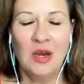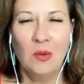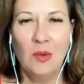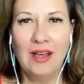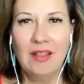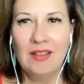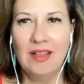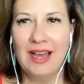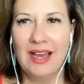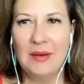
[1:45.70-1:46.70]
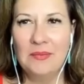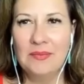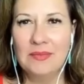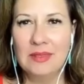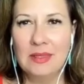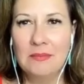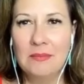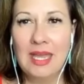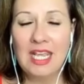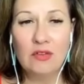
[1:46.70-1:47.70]
Well,
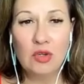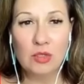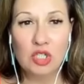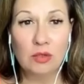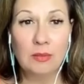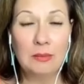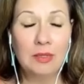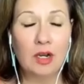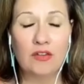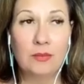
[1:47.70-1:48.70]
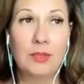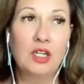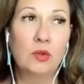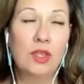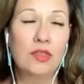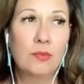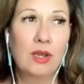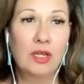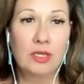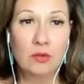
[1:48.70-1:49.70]
many of you, I'm sure, maybe are familiar with
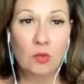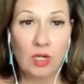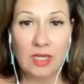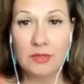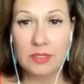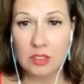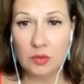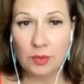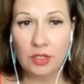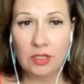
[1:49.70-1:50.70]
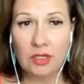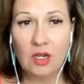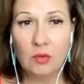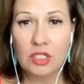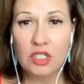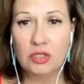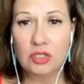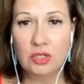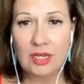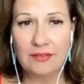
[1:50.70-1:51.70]
Marianne Williamson's book, A Return
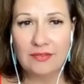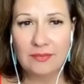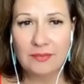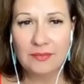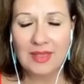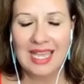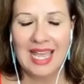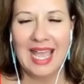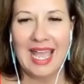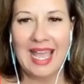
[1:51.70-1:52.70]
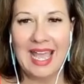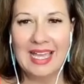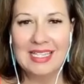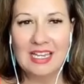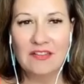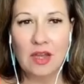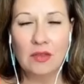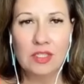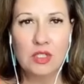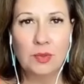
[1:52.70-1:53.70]
to Love. And I
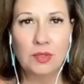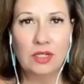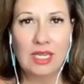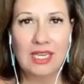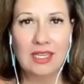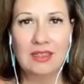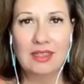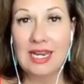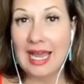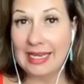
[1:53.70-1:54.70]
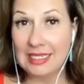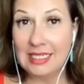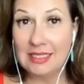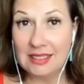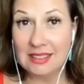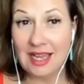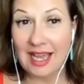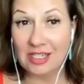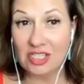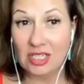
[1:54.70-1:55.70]
found this book in the 90s,
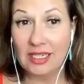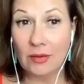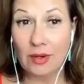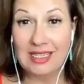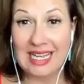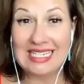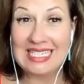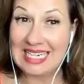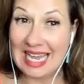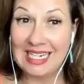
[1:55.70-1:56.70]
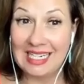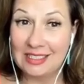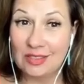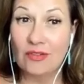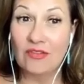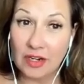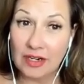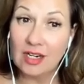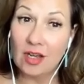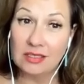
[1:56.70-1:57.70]
actually around 1990, so a
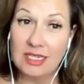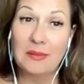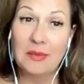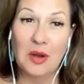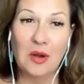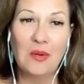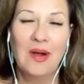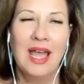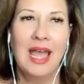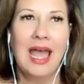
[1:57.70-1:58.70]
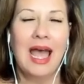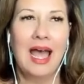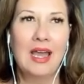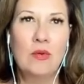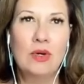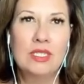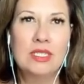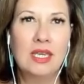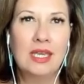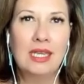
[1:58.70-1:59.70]
very long time ago. I was
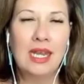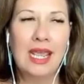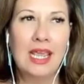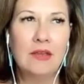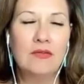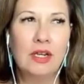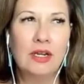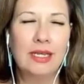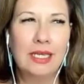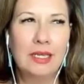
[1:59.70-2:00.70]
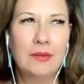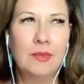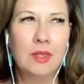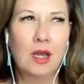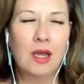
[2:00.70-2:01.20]
in a very